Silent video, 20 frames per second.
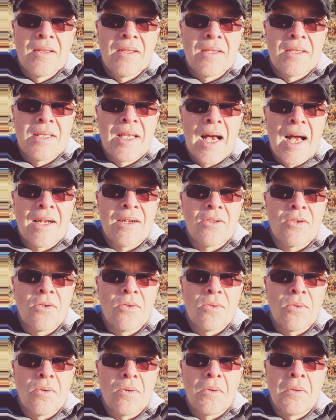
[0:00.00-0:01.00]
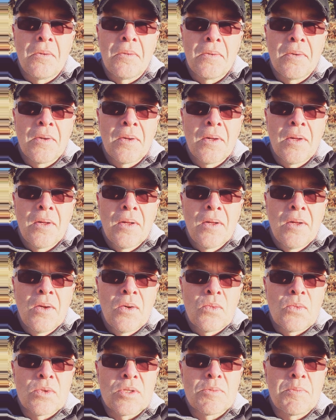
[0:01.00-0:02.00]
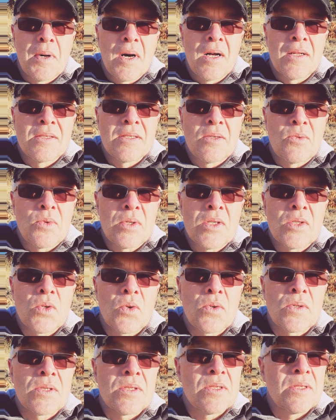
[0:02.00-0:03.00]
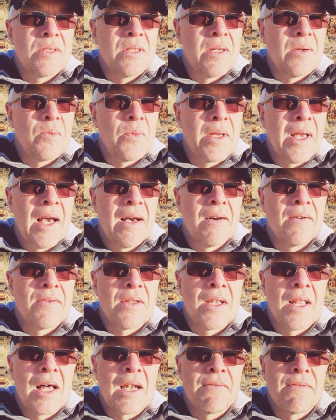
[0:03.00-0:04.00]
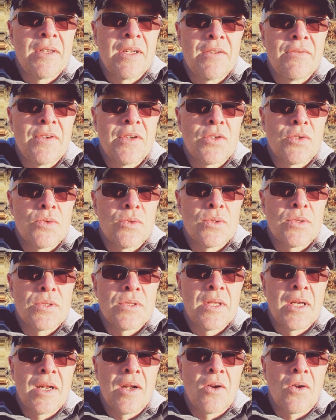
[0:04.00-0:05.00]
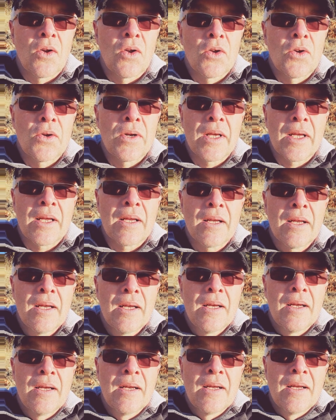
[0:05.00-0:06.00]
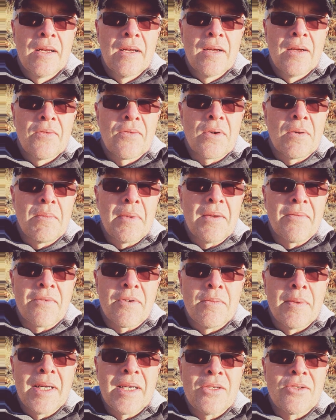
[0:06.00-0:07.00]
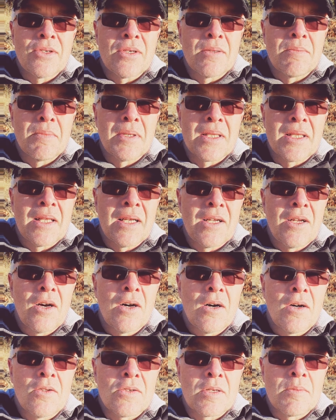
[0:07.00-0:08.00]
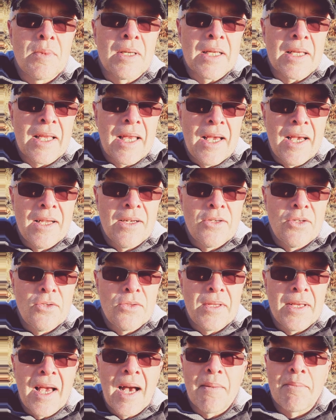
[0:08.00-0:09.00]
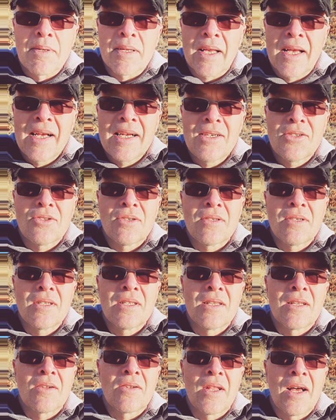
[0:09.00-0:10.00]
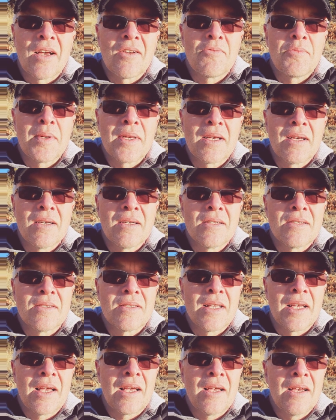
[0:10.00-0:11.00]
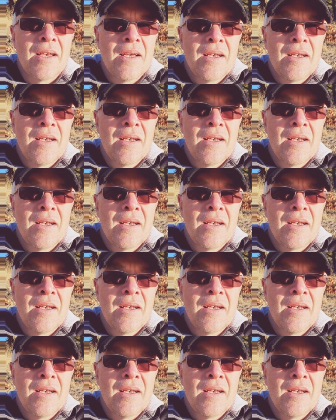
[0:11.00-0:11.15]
tactical response and resources, then we have a lot of individuals that are learning from information, but they ultimately can't do the application in their life because they